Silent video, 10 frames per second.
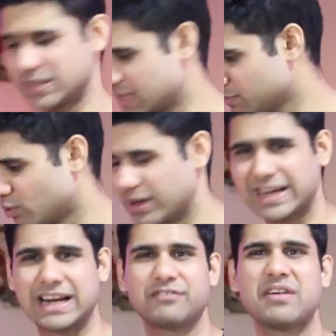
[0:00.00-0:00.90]
This is more
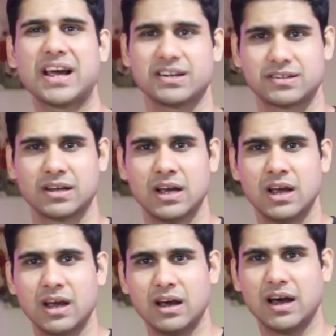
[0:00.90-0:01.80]
like advanced.
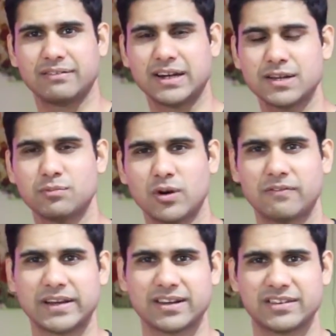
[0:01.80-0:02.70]
That is more
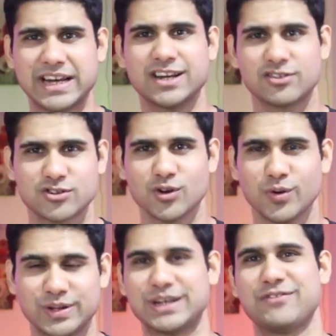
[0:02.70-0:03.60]
of like a 3DR solo
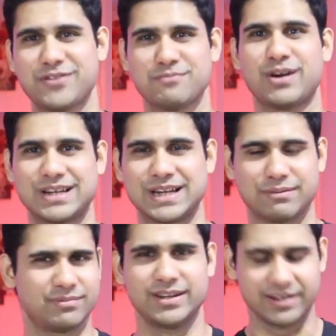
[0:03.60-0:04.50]
with a different body
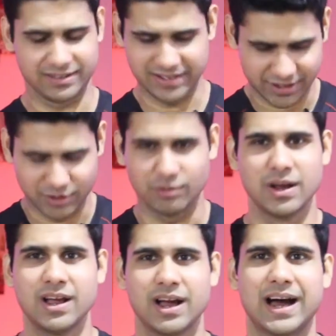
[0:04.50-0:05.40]
type. There you go.
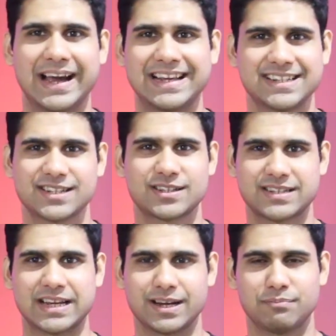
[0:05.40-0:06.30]
I just
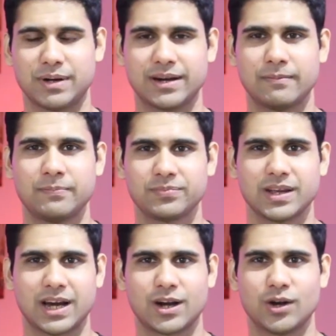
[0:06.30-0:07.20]
said it, but
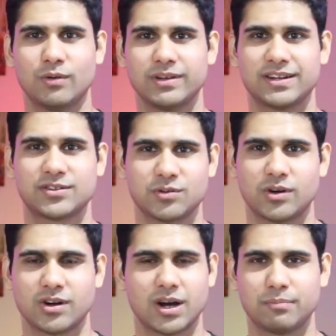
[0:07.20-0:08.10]
I don't know whether it's true
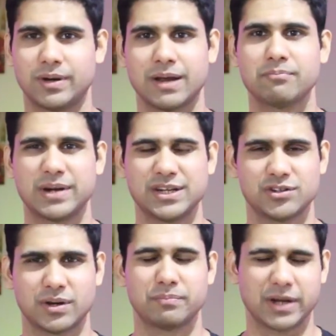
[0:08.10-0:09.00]
or not, but I'm pretty
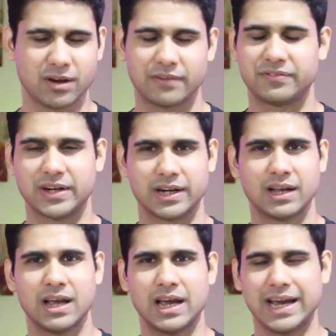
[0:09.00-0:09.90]
sure, I'm pretty confident,
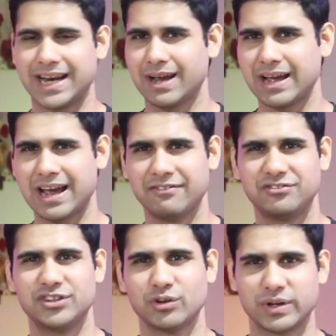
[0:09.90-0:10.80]
and I have
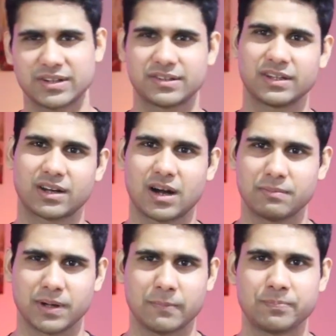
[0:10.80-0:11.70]
zero interest in the
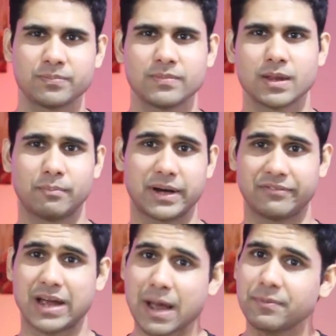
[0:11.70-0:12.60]
Karma. But
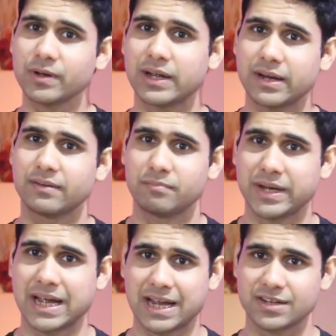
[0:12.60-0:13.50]
if I happen to get
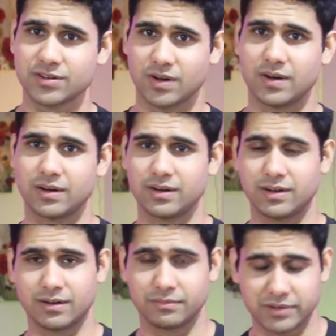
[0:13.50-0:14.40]
my hands on
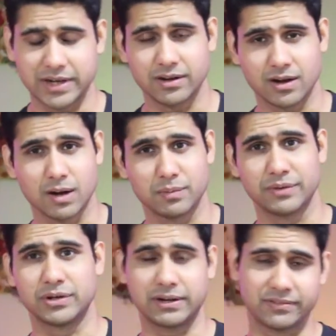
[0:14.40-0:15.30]
a 3DR Karma,
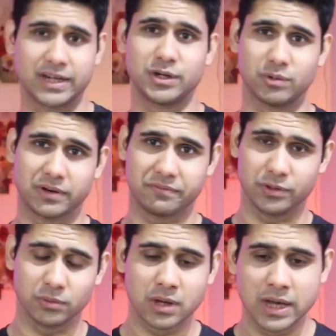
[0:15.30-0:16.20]
I would definitely do a
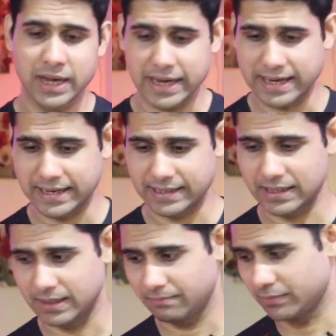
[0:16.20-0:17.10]
review and
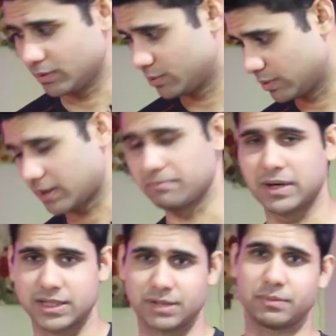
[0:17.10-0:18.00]
do a
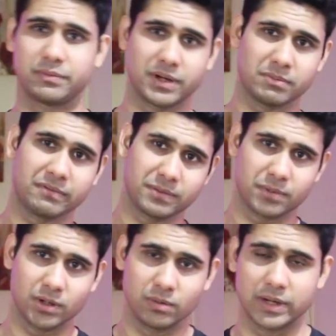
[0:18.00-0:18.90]
comparison between a Mavic
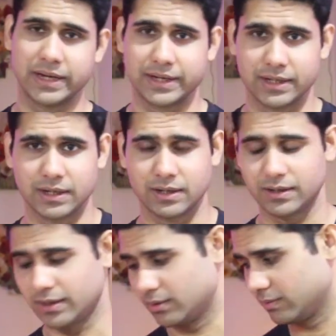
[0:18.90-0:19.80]
Pro and
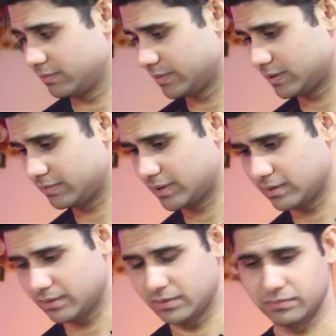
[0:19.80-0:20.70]
with
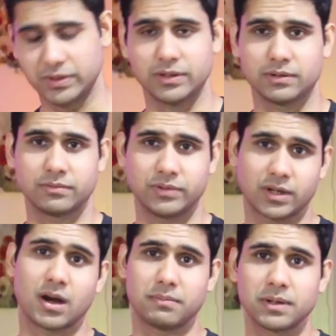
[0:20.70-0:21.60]

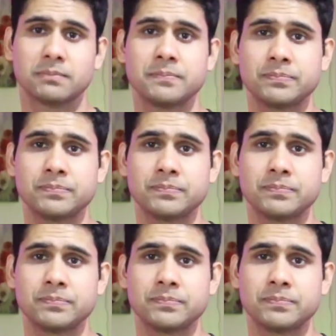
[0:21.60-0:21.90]
the Karma.